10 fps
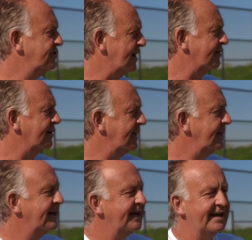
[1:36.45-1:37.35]
Generally,
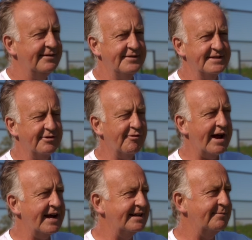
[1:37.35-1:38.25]
if it's a
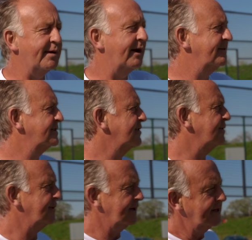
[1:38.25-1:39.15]
right-handed player, it's going
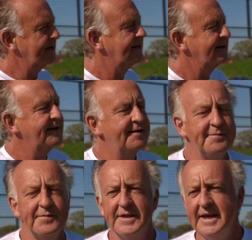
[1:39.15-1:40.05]
to be
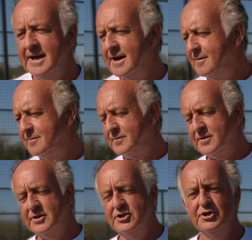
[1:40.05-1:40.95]
the
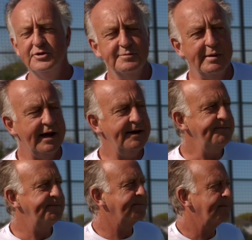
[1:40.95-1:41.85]
deuce player,
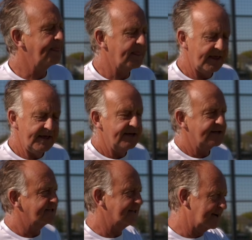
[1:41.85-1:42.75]

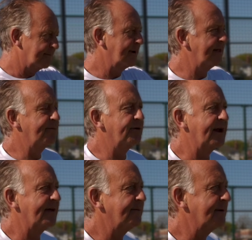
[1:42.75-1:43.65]
because they're going to play the ball
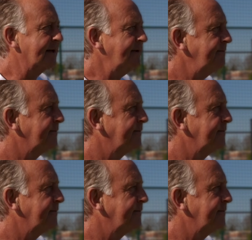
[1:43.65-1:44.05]
down the middle.